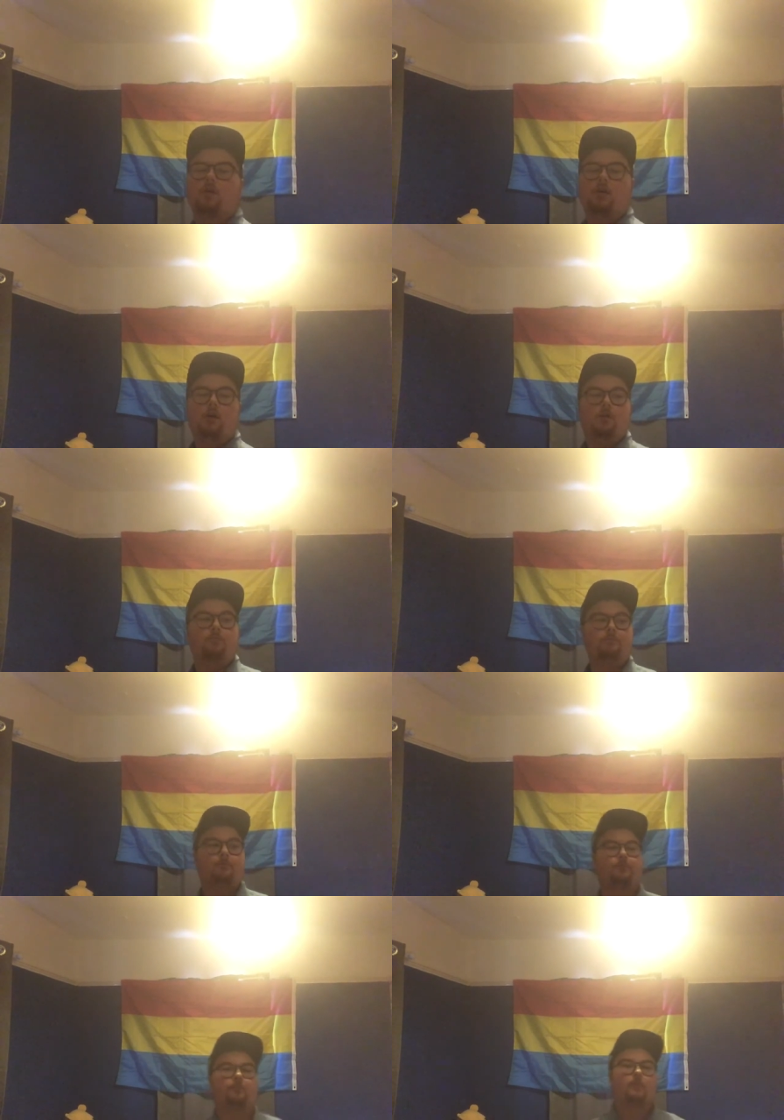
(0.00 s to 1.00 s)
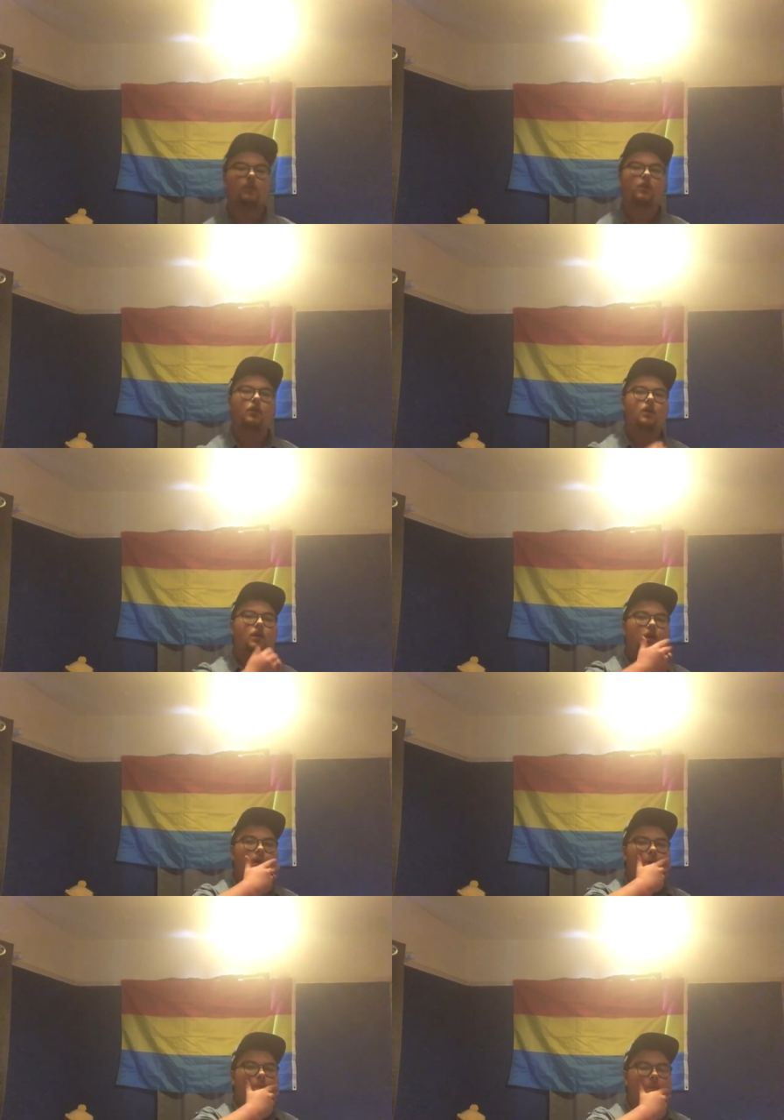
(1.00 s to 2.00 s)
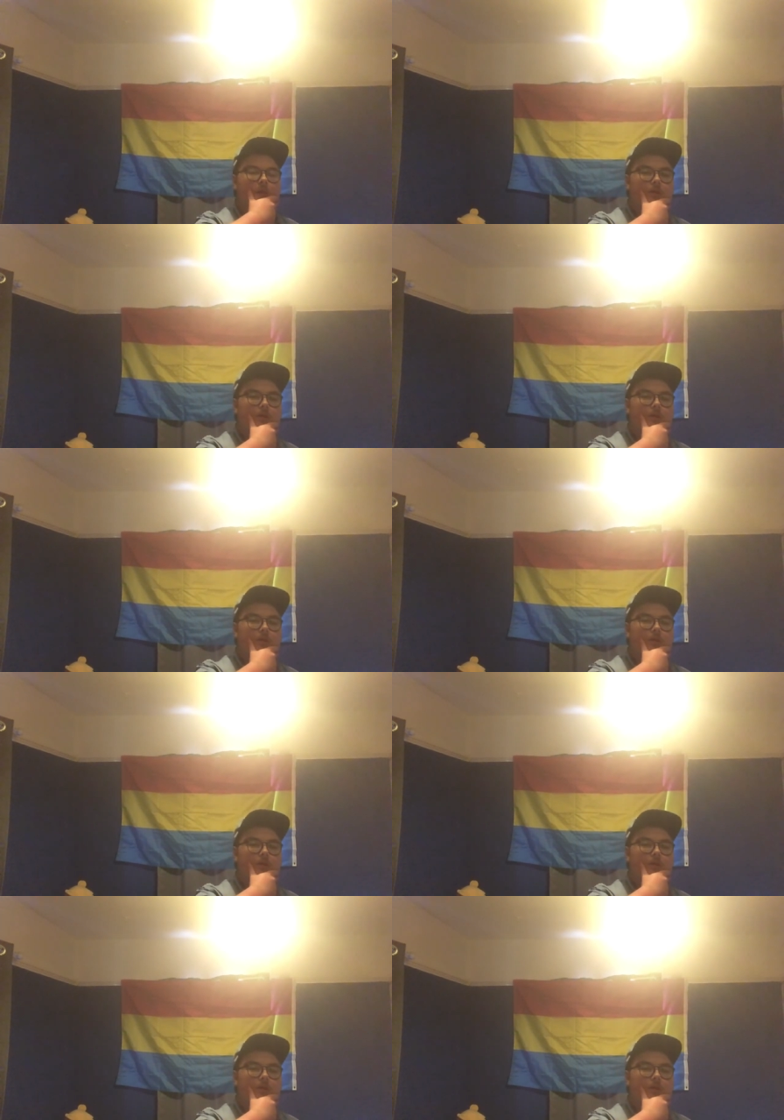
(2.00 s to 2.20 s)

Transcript: Um, by the end